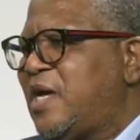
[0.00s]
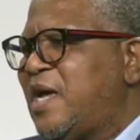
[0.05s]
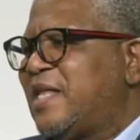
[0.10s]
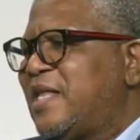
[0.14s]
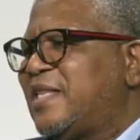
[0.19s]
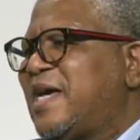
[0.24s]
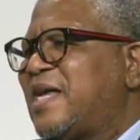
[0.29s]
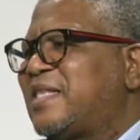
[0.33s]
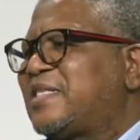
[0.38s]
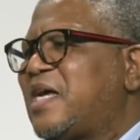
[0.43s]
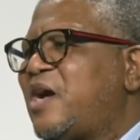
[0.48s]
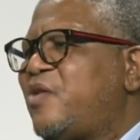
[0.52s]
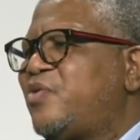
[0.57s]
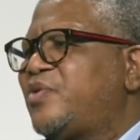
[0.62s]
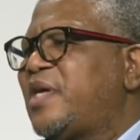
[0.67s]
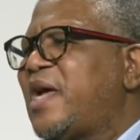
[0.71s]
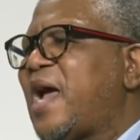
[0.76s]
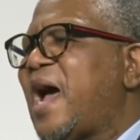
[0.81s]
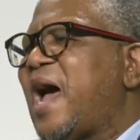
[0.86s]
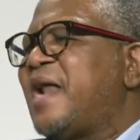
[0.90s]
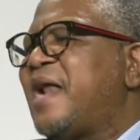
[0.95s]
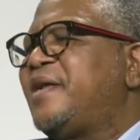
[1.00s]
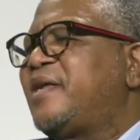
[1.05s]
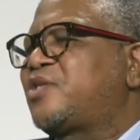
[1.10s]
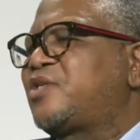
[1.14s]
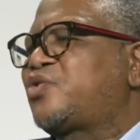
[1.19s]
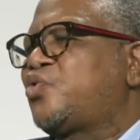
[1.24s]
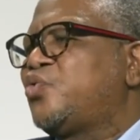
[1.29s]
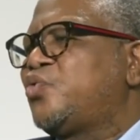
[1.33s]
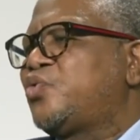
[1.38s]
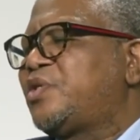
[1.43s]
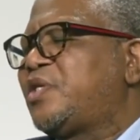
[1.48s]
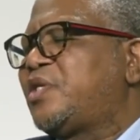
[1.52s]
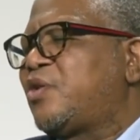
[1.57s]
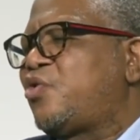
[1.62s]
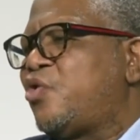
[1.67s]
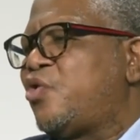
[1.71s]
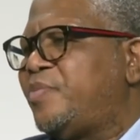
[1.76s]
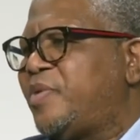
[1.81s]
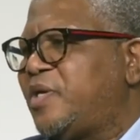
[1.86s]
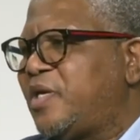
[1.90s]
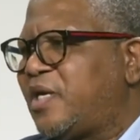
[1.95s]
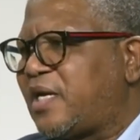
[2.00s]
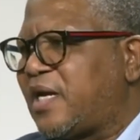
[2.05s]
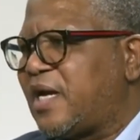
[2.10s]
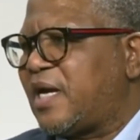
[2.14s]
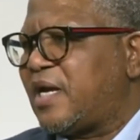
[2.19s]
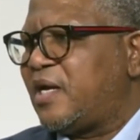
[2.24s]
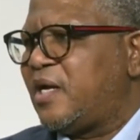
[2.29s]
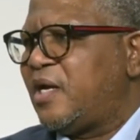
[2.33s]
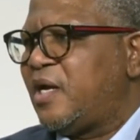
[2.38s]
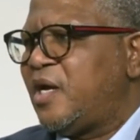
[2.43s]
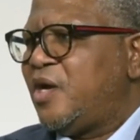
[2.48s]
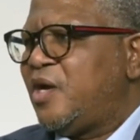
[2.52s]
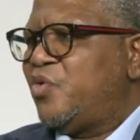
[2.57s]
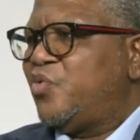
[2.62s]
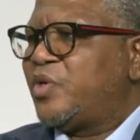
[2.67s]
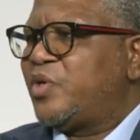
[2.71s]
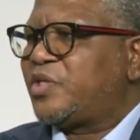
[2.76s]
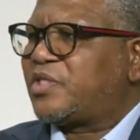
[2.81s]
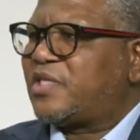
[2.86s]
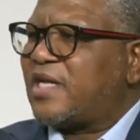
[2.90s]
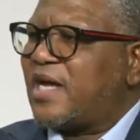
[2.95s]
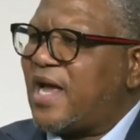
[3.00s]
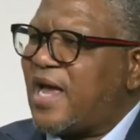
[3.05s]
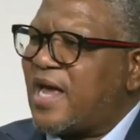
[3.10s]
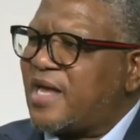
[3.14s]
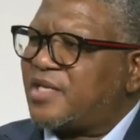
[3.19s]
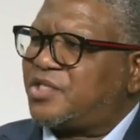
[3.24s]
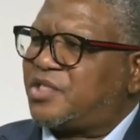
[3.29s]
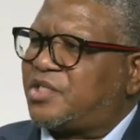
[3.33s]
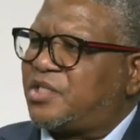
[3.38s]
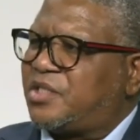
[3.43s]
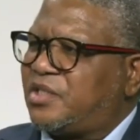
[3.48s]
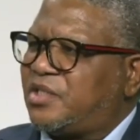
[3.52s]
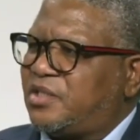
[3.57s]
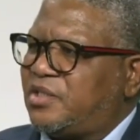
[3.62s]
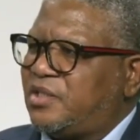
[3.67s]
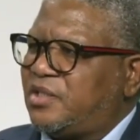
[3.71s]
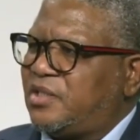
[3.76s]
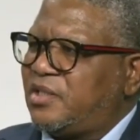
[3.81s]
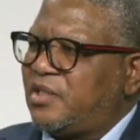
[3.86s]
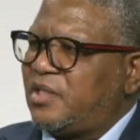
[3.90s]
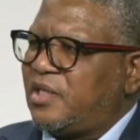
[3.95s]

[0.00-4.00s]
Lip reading: That's how they understood the communique, which the SG